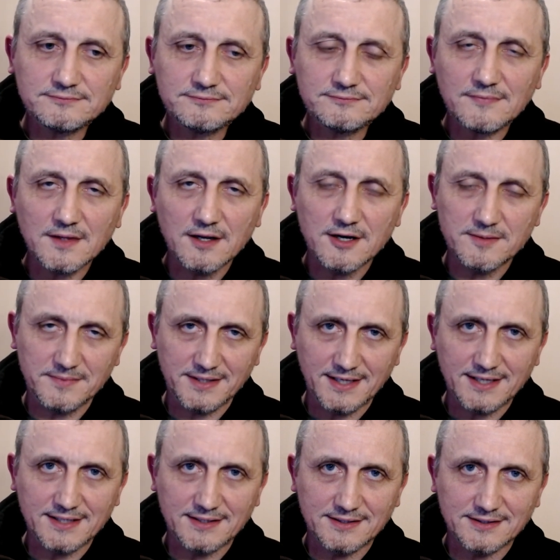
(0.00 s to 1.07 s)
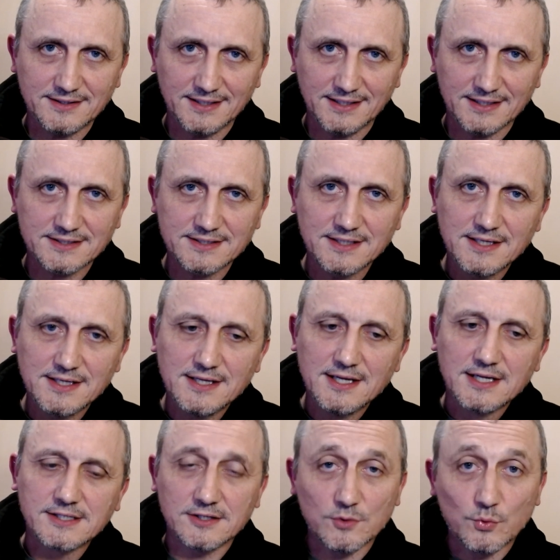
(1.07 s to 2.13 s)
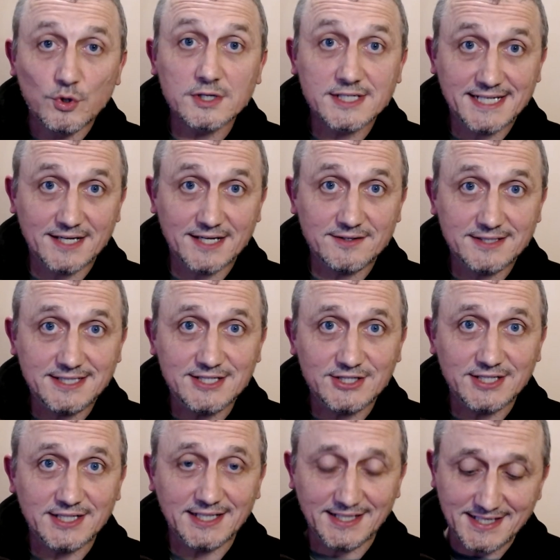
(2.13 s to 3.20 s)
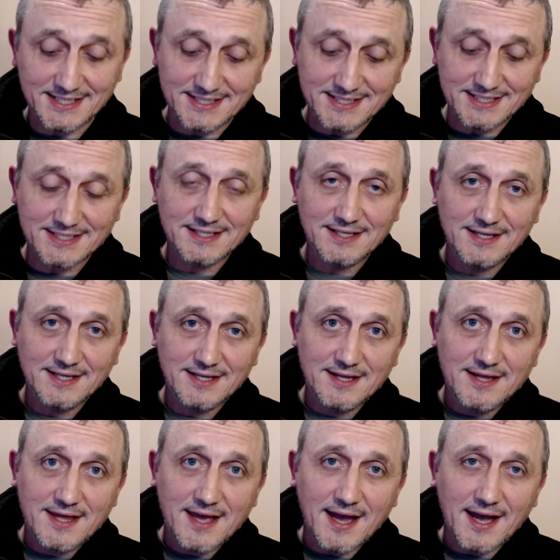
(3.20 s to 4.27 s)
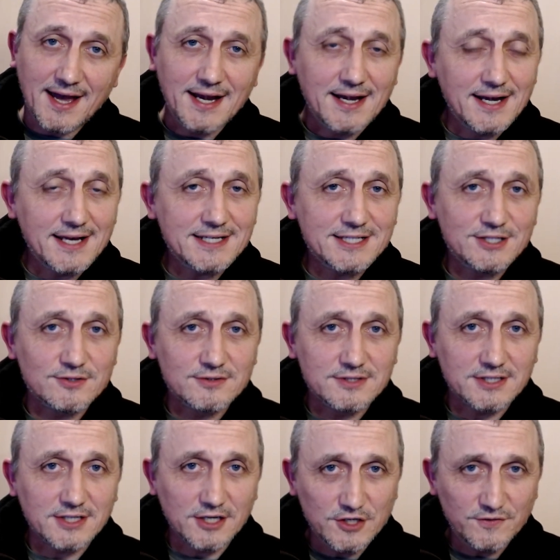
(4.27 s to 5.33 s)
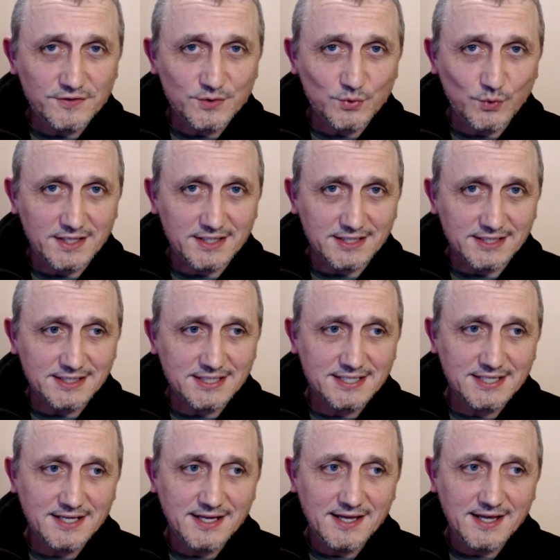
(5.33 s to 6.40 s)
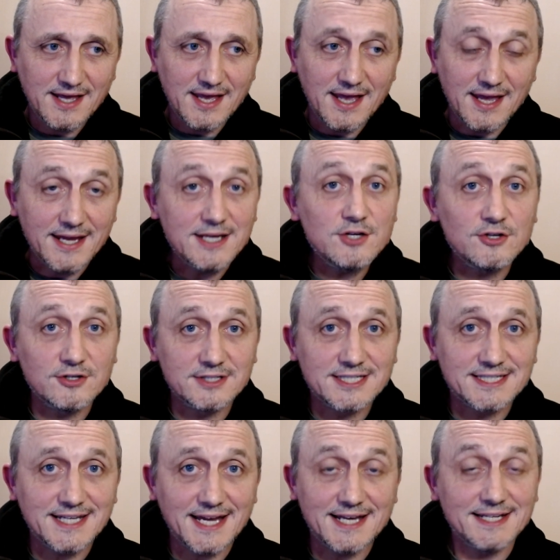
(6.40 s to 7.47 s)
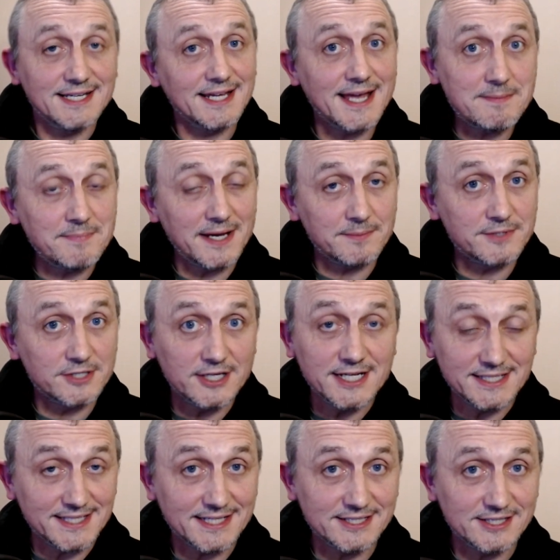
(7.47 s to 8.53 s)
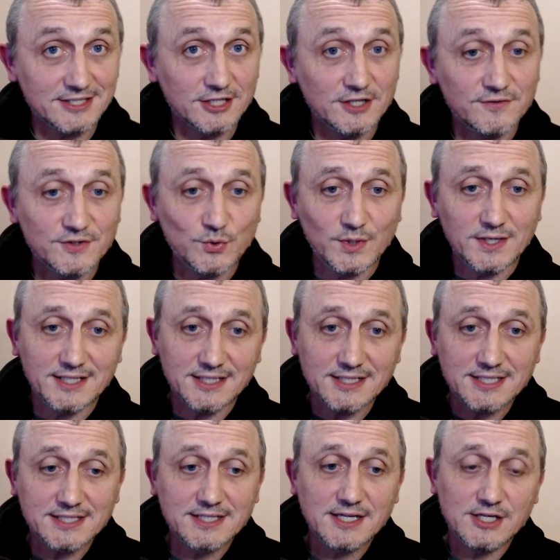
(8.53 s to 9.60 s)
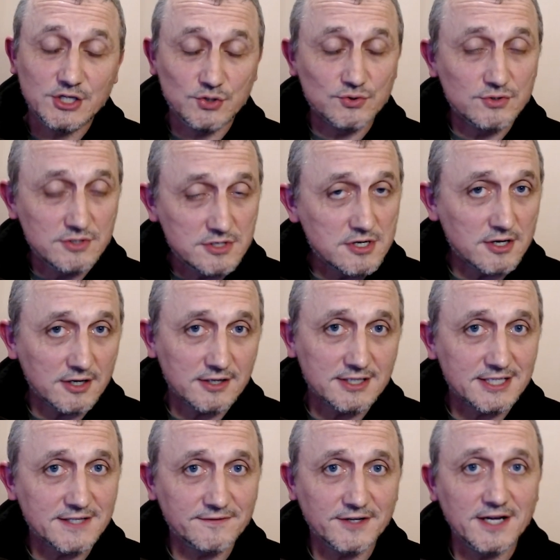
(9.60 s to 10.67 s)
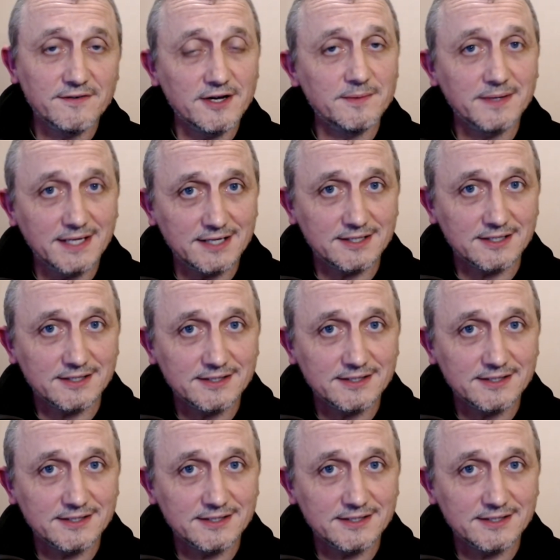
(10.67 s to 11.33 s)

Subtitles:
Armageddon and things. So the Watchtower teaching is, unless you're a Jehovah's Witness, in good standing and baptized as a Jehovah's Witness, you're not going to survive Armageddon.